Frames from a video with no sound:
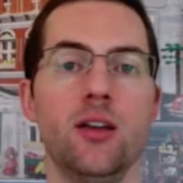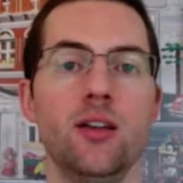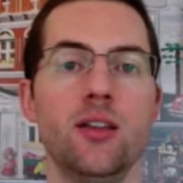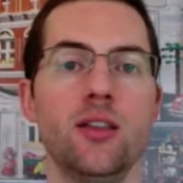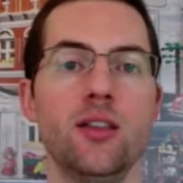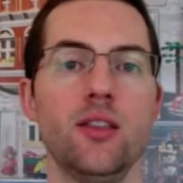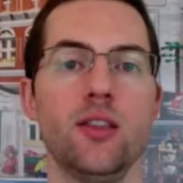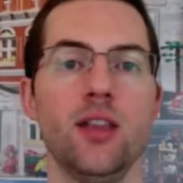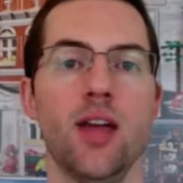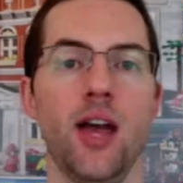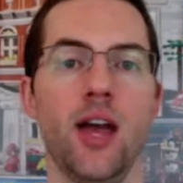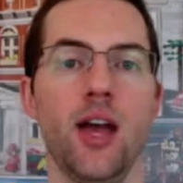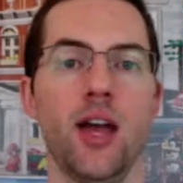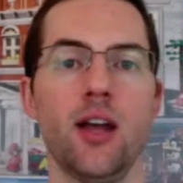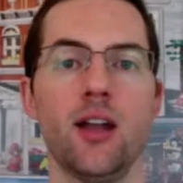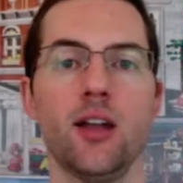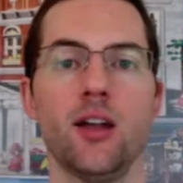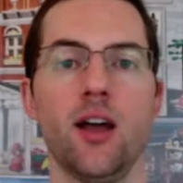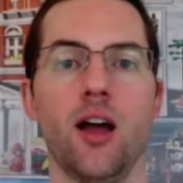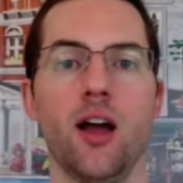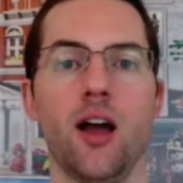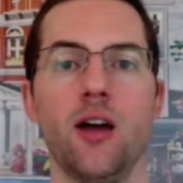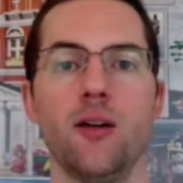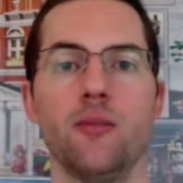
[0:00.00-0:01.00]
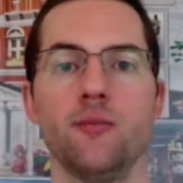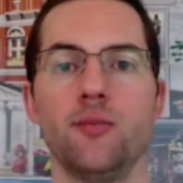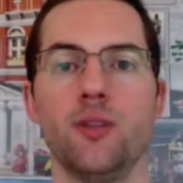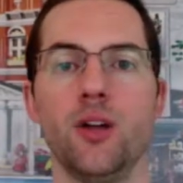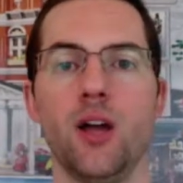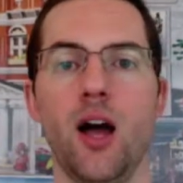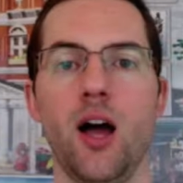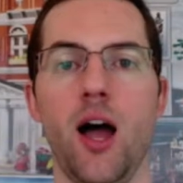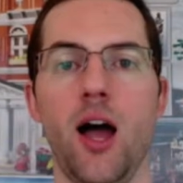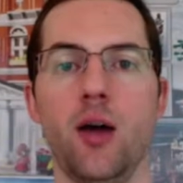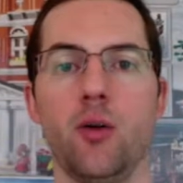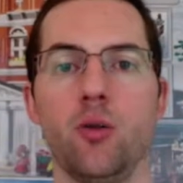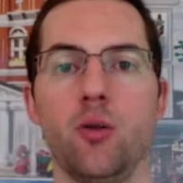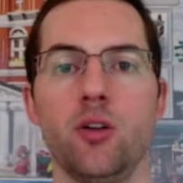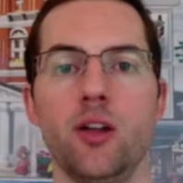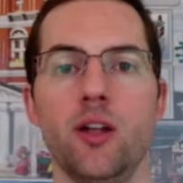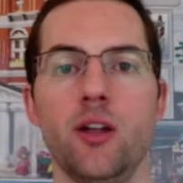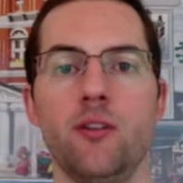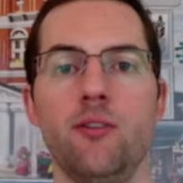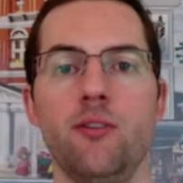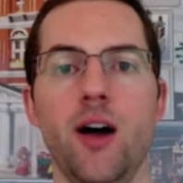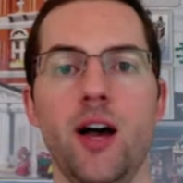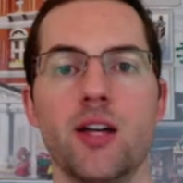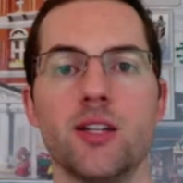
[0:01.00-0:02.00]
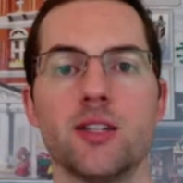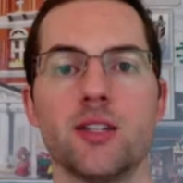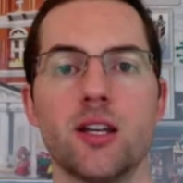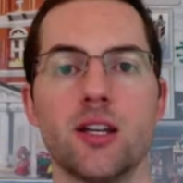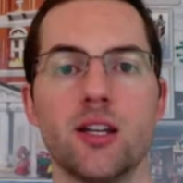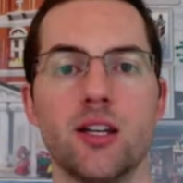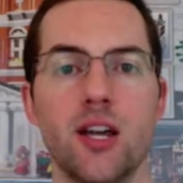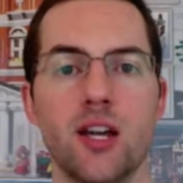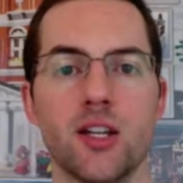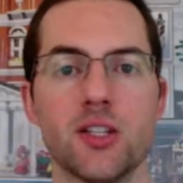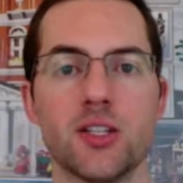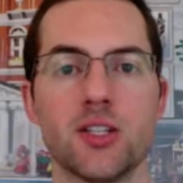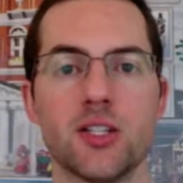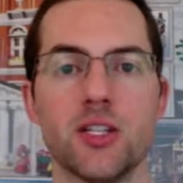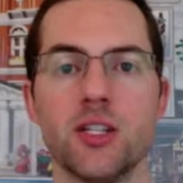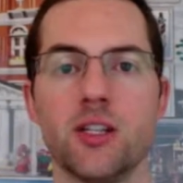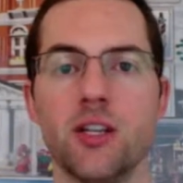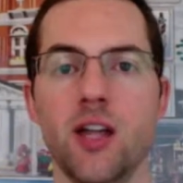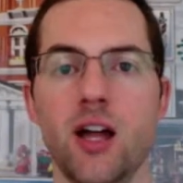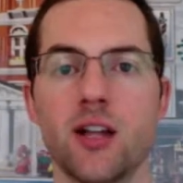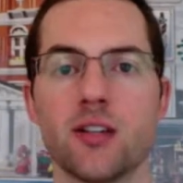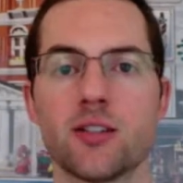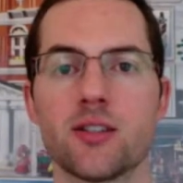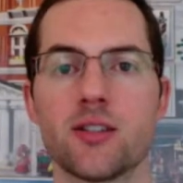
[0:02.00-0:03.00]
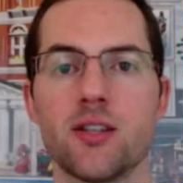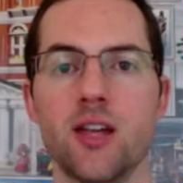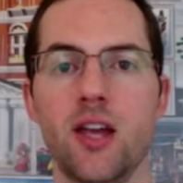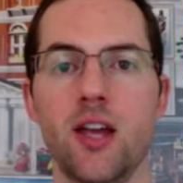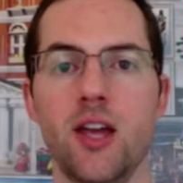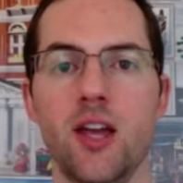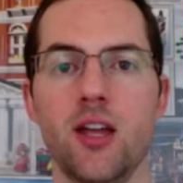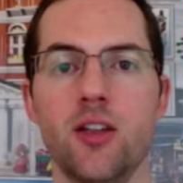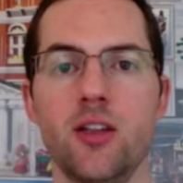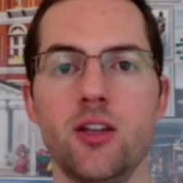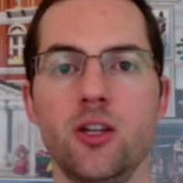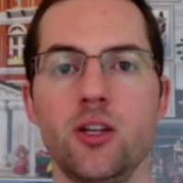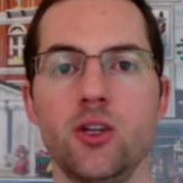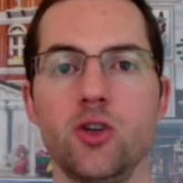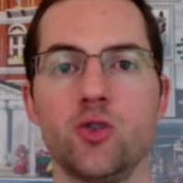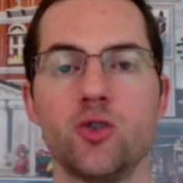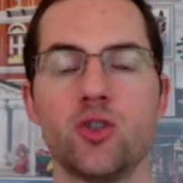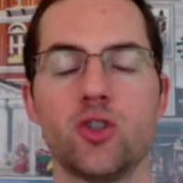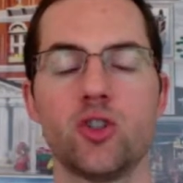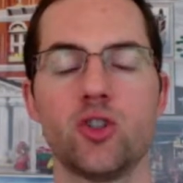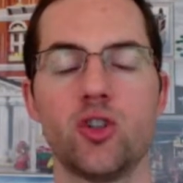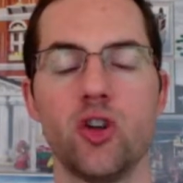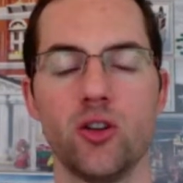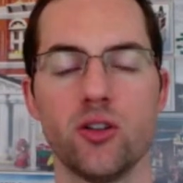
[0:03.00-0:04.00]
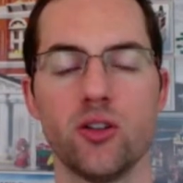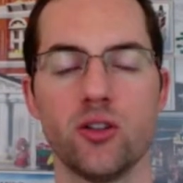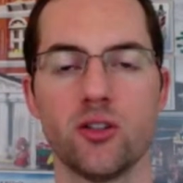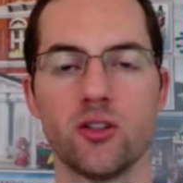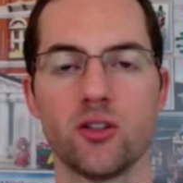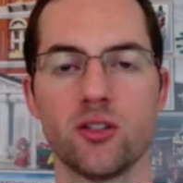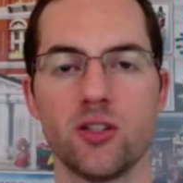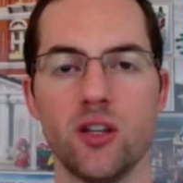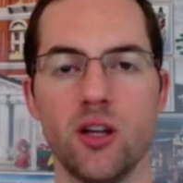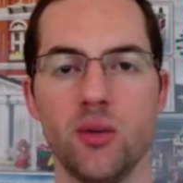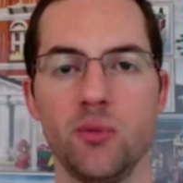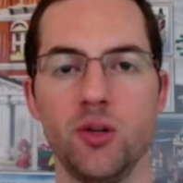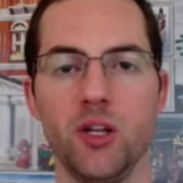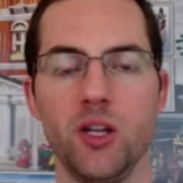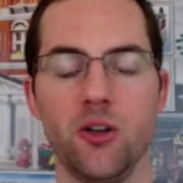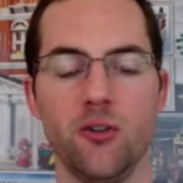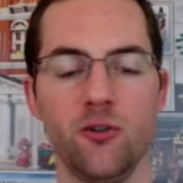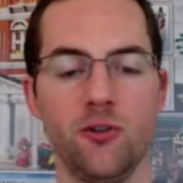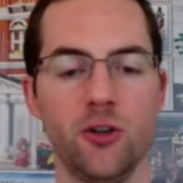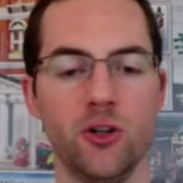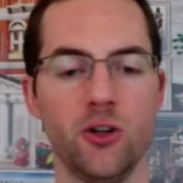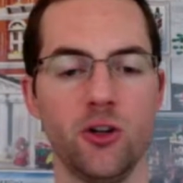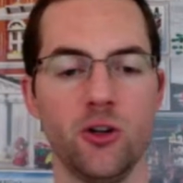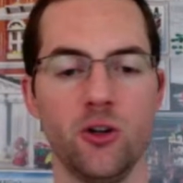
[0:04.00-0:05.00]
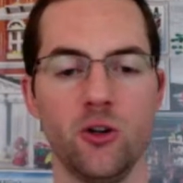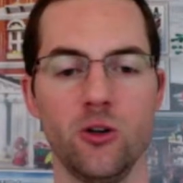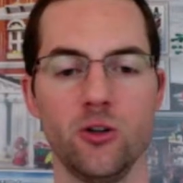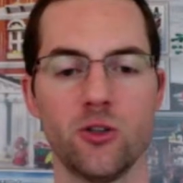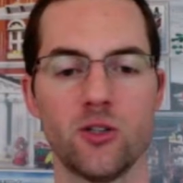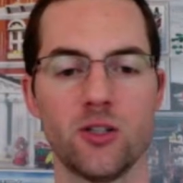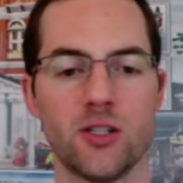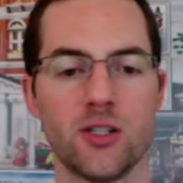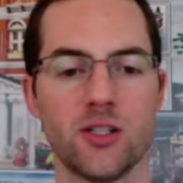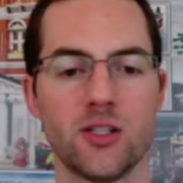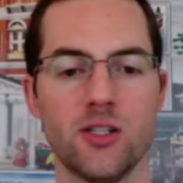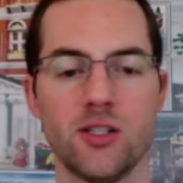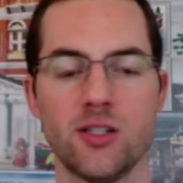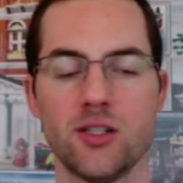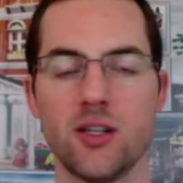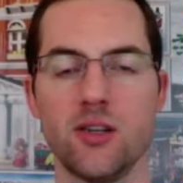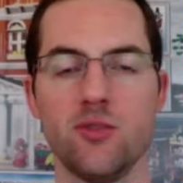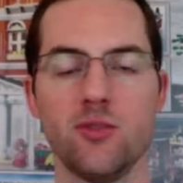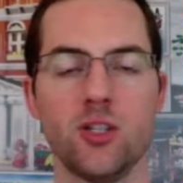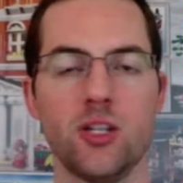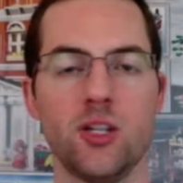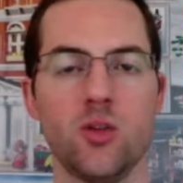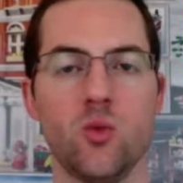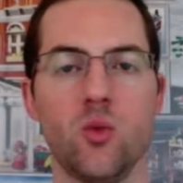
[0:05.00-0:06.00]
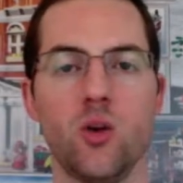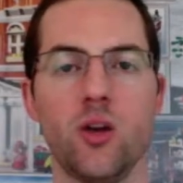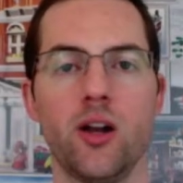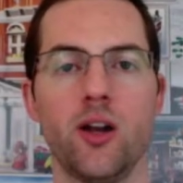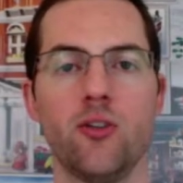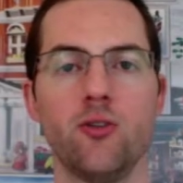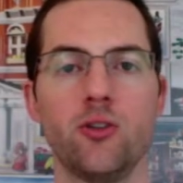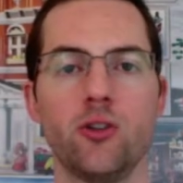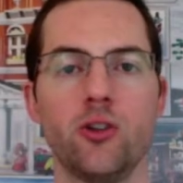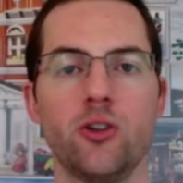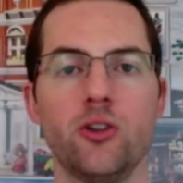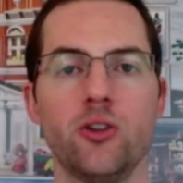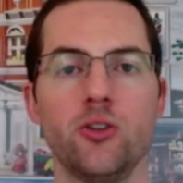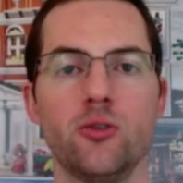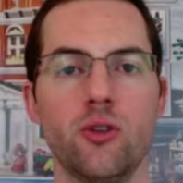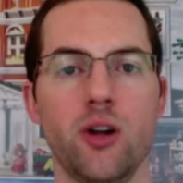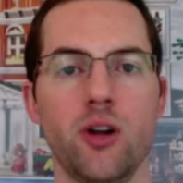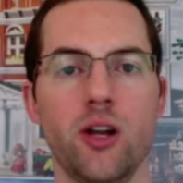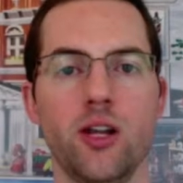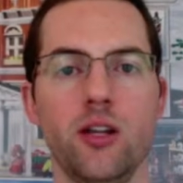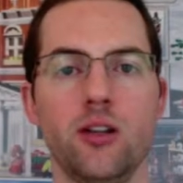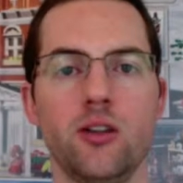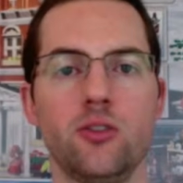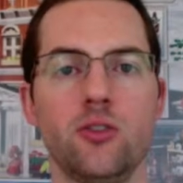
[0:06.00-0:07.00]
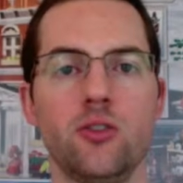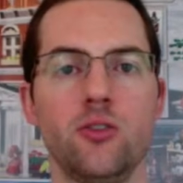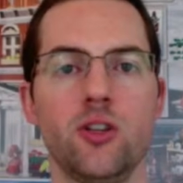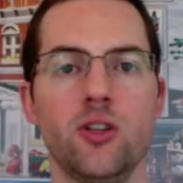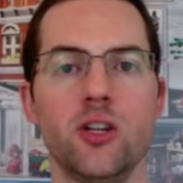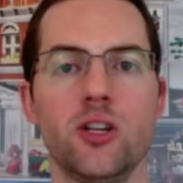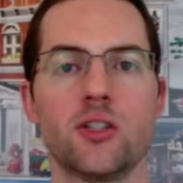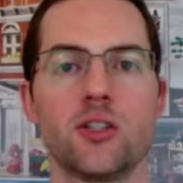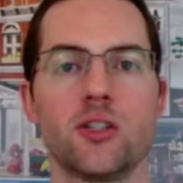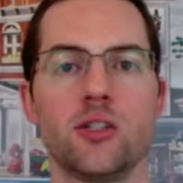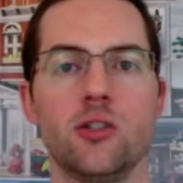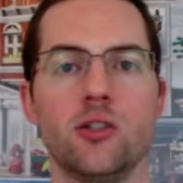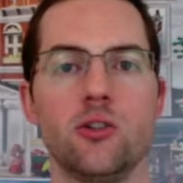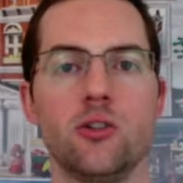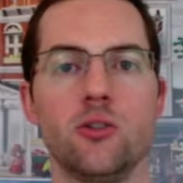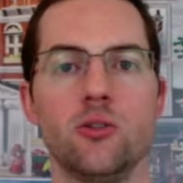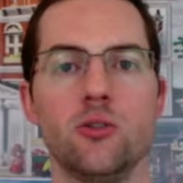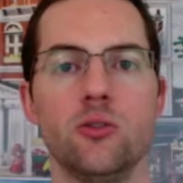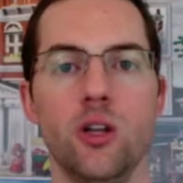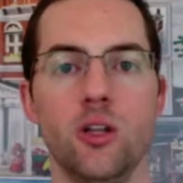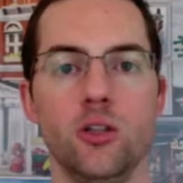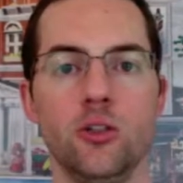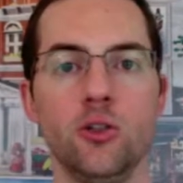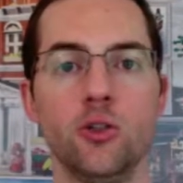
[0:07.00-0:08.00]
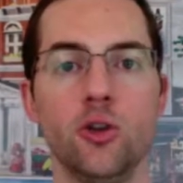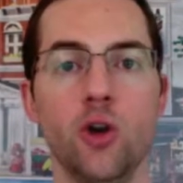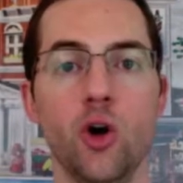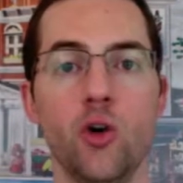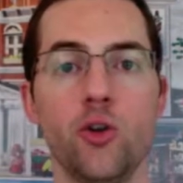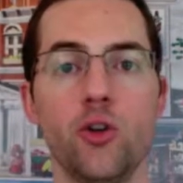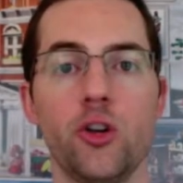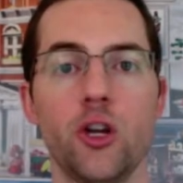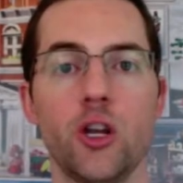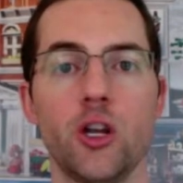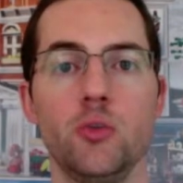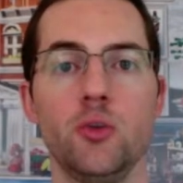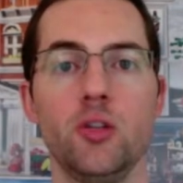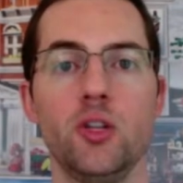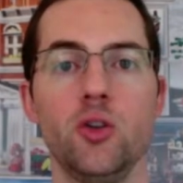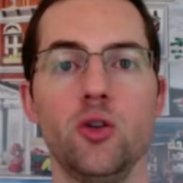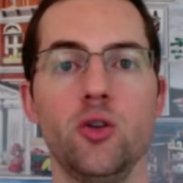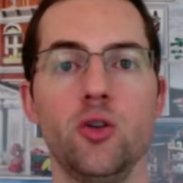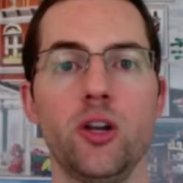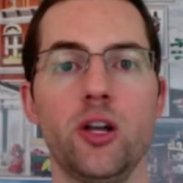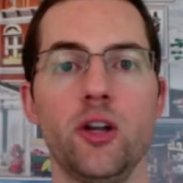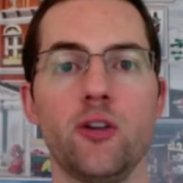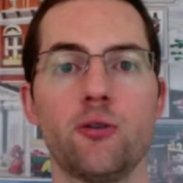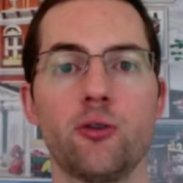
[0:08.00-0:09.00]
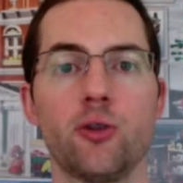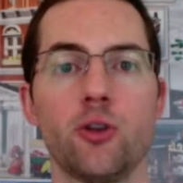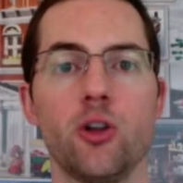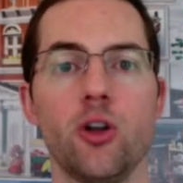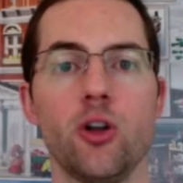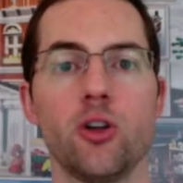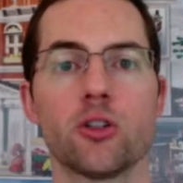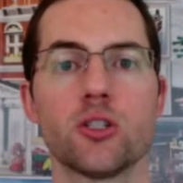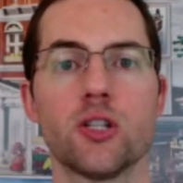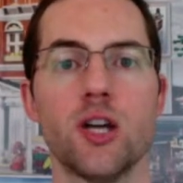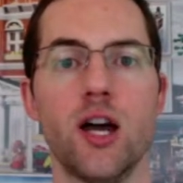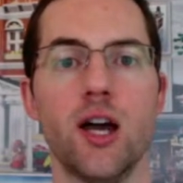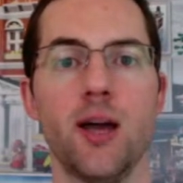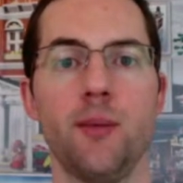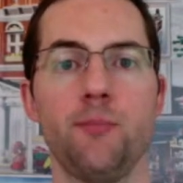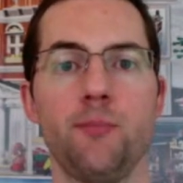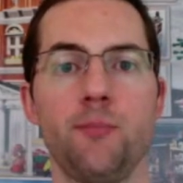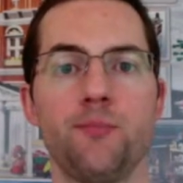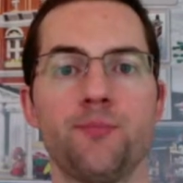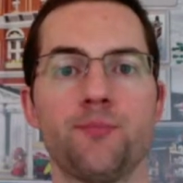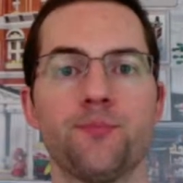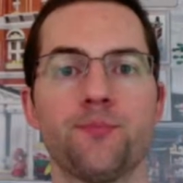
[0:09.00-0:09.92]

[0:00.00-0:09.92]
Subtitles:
that I would advise against it. Not saying that you shouldn't. I mean, if you're 16, 17, whatever, and you're ready to do this and you know you're going to be doing it for a long time,